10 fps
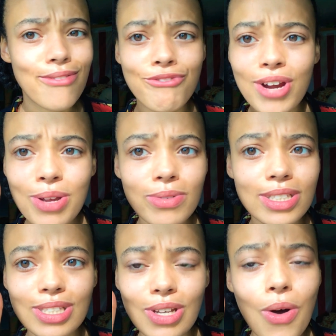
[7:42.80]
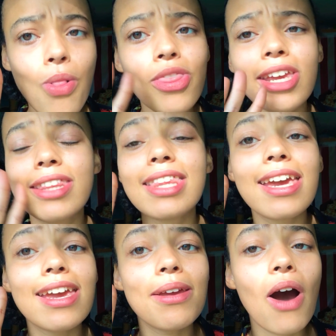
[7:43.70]
frequency
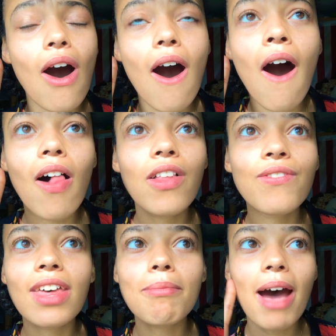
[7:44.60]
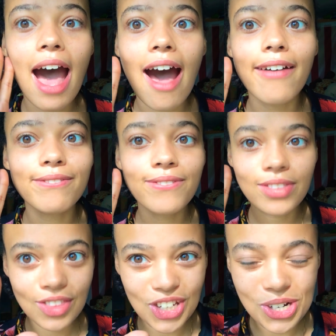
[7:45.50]
only. All of them have
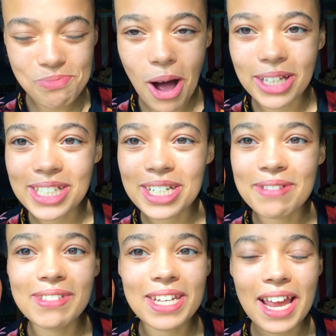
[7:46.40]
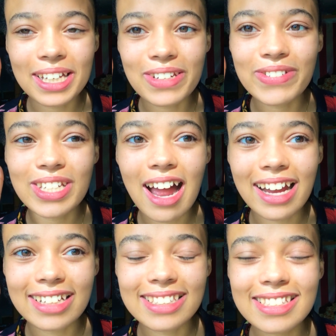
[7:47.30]
their positives and negative
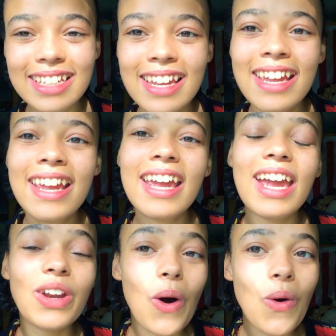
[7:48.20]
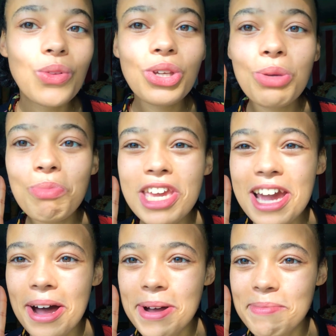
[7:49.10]
sides. It only
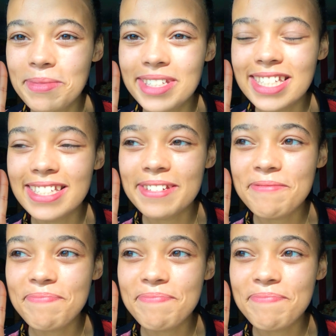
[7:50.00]
becomes